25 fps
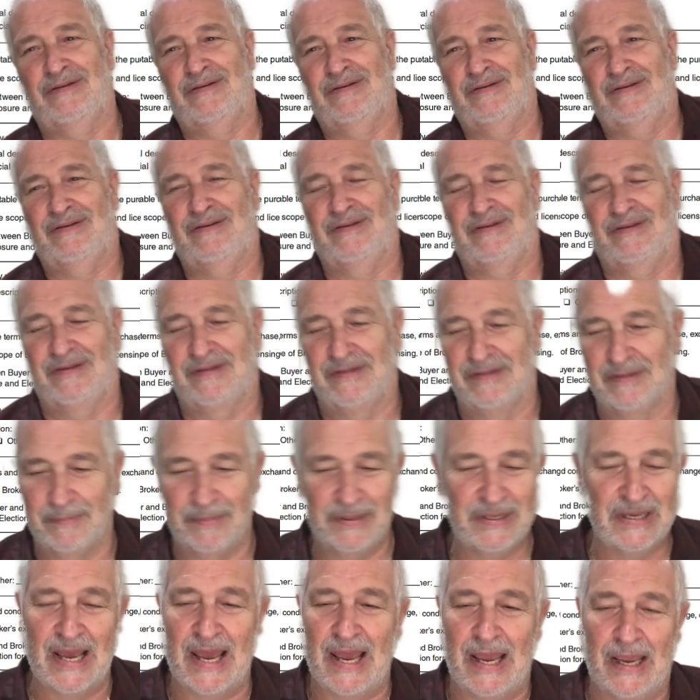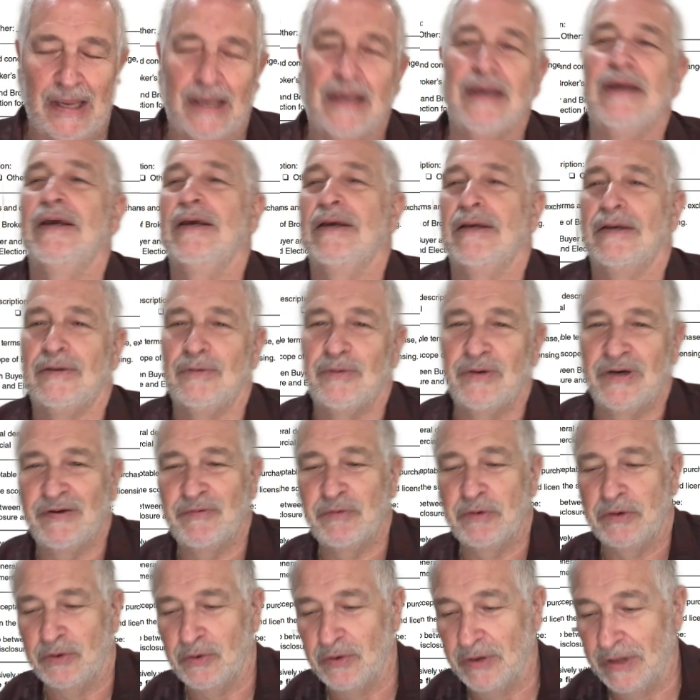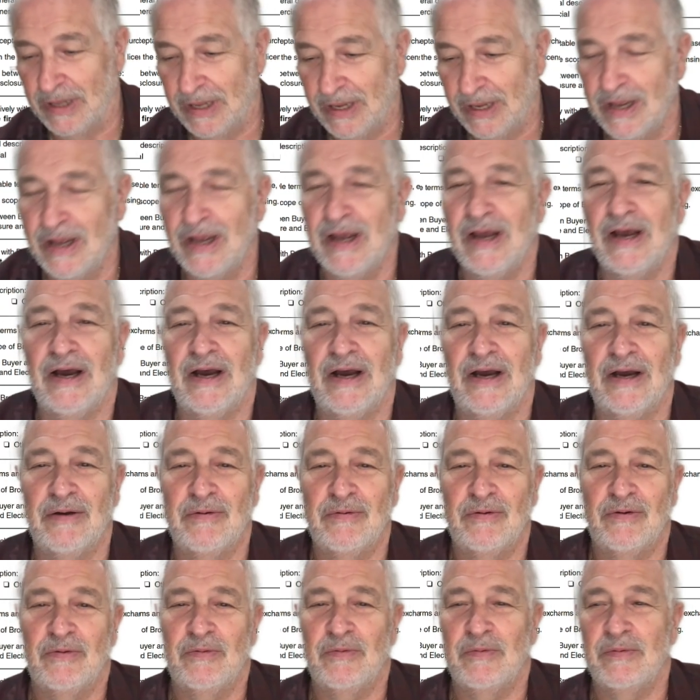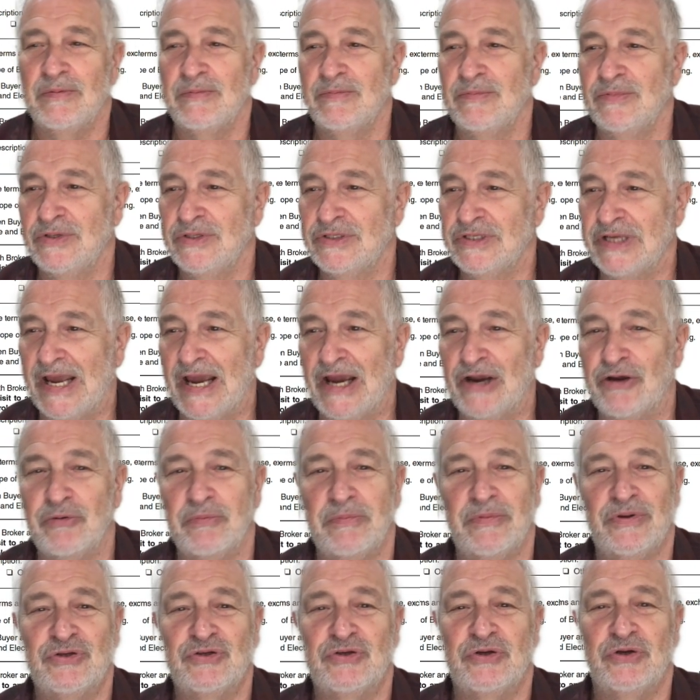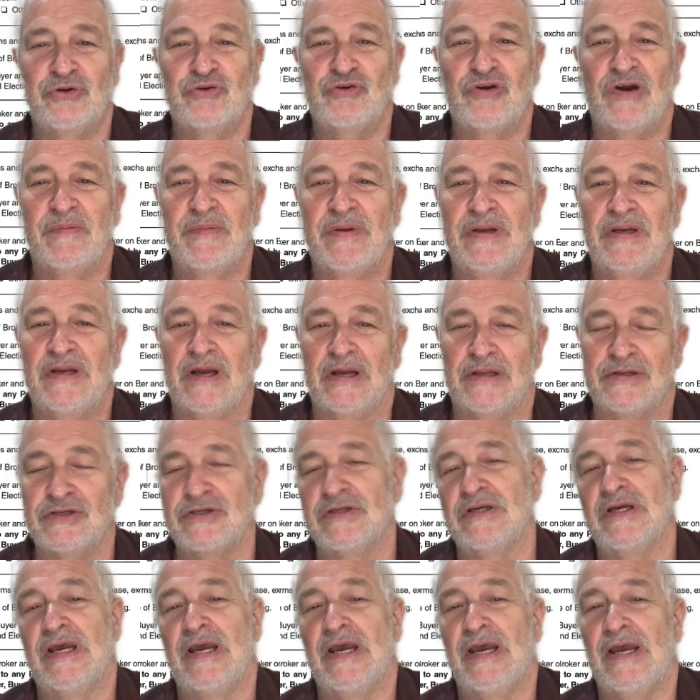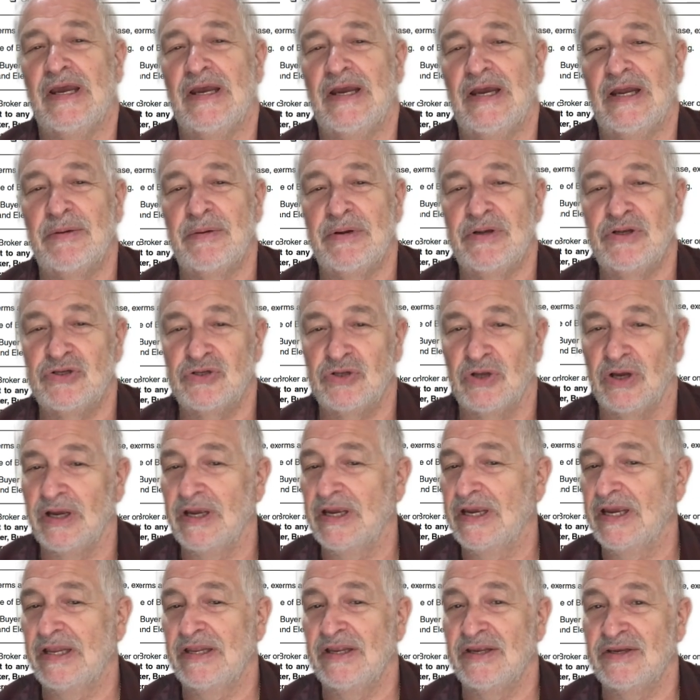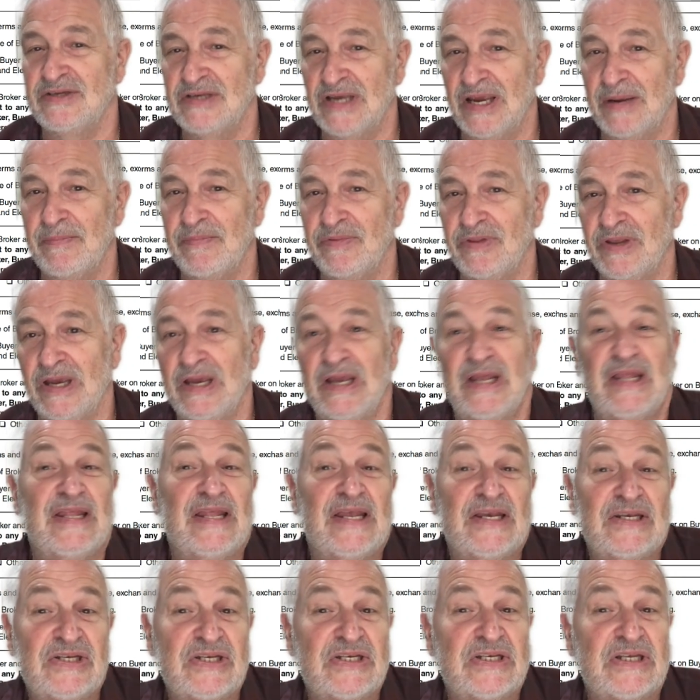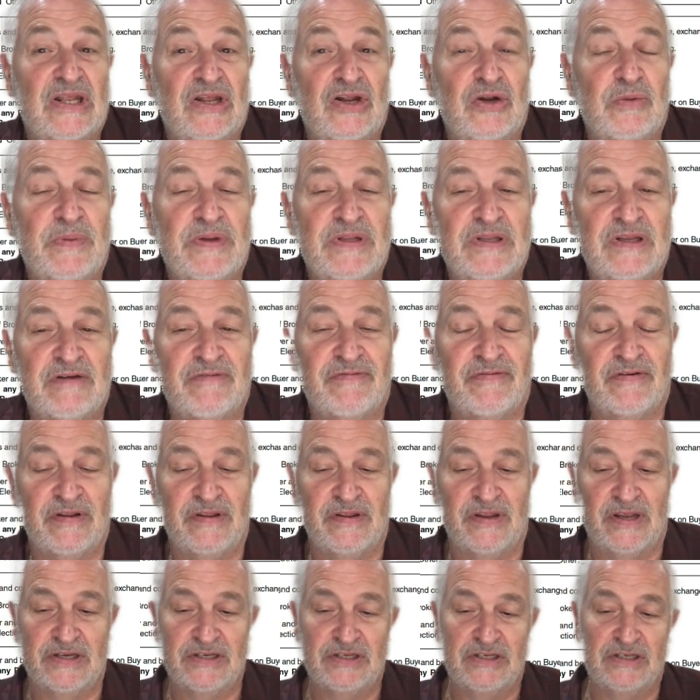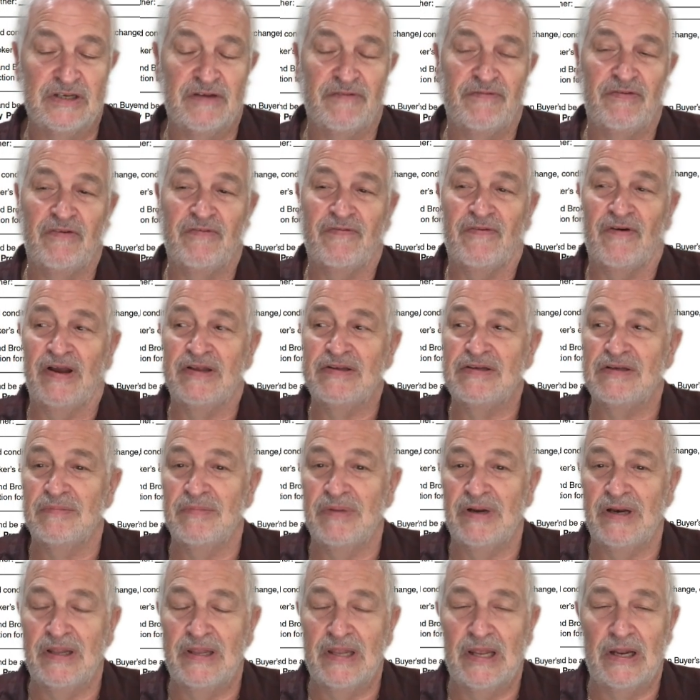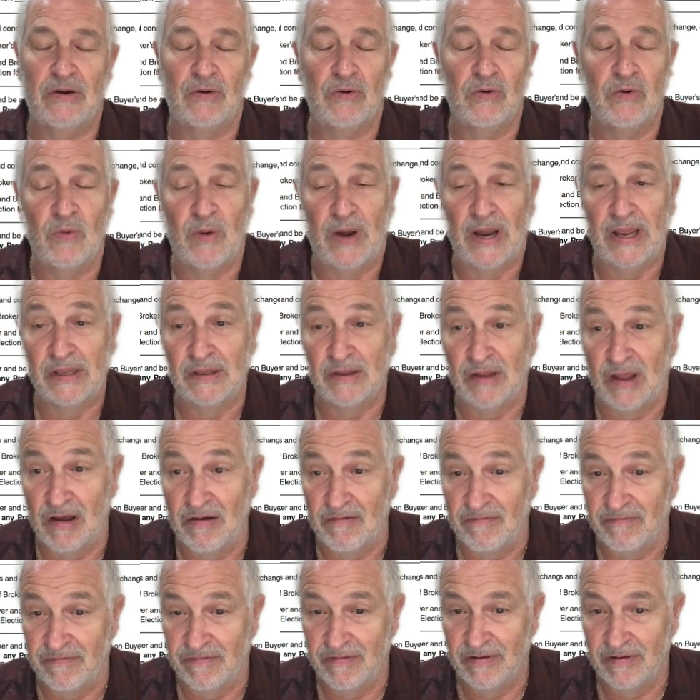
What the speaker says: The BA. What do you want to call it? This acronym's going to drive me nuts. Anyway, so again, the same thing. This is a little bit different. This is if you find somebody that, I love.